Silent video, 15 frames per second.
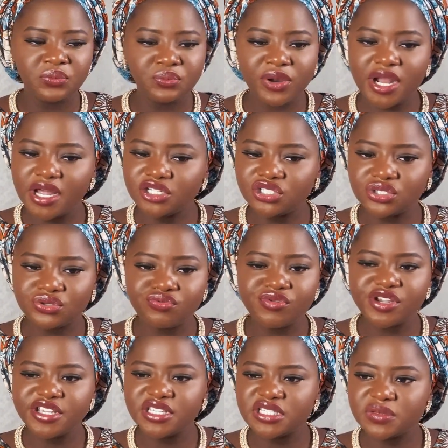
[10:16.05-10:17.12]
Plant
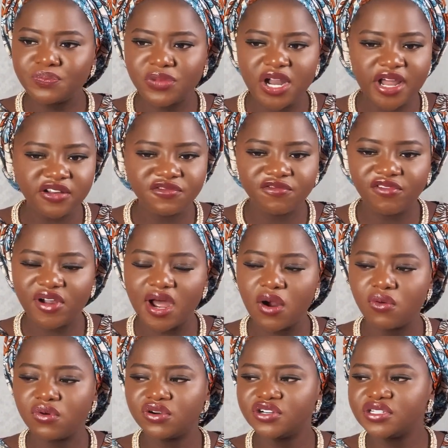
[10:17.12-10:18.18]
trees, plant
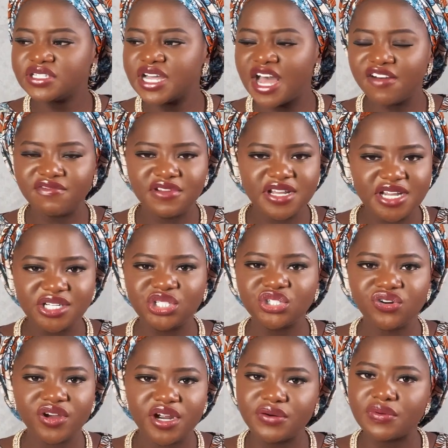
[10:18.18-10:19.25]
flowers, have
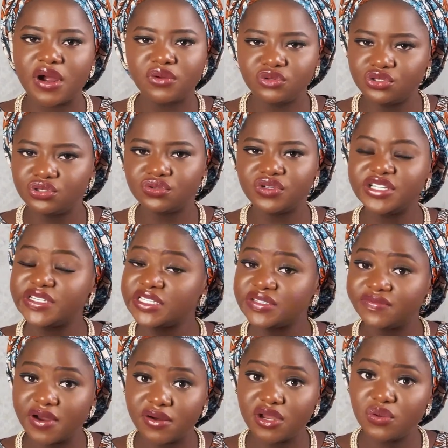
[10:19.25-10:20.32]
nature around you. It is
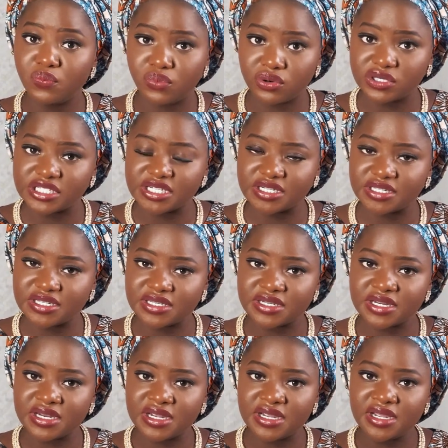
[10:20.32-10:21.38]
very important,
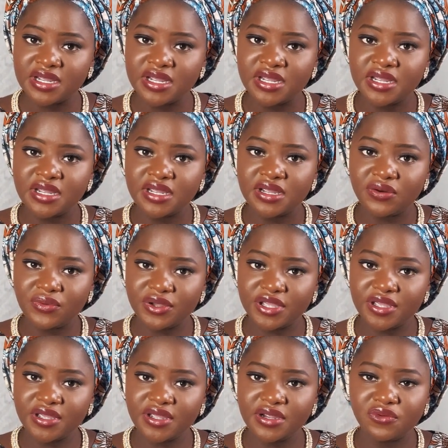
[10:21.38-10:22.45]

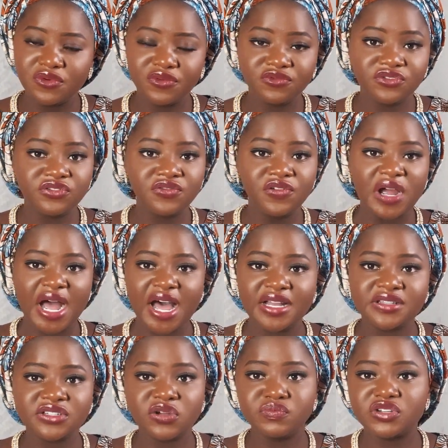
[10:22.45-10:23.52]
okay? We
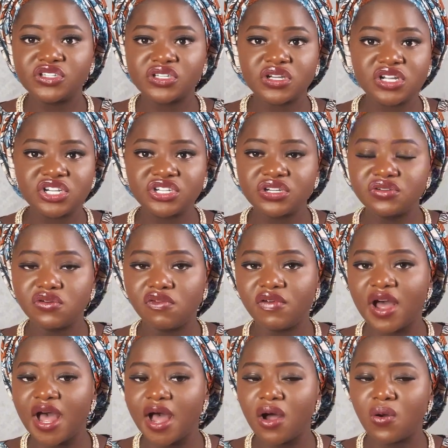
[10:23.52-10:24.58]
had some discussion of
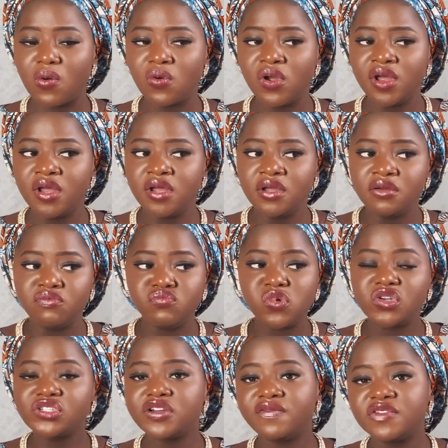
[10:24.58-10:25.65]
how
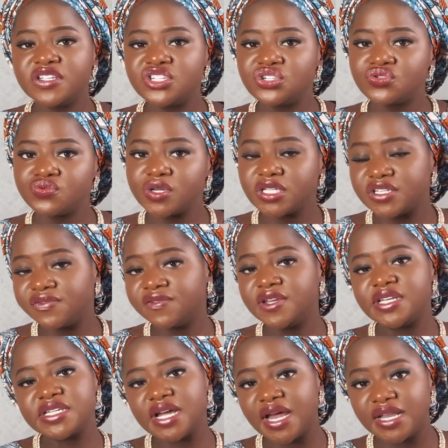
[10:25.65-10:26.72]
most of these trees
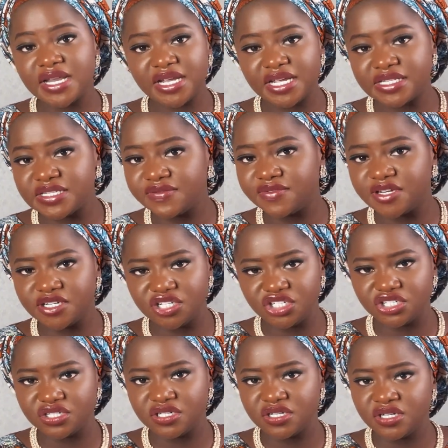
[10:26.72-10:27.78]
filter negative
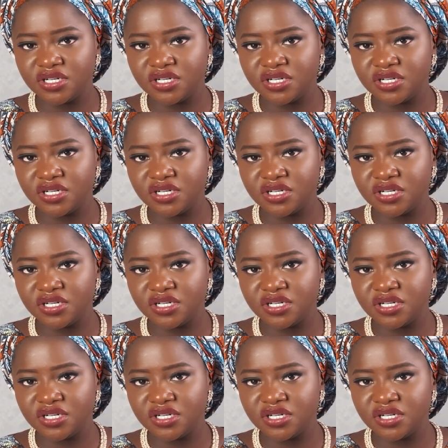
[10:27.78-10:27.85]
energy.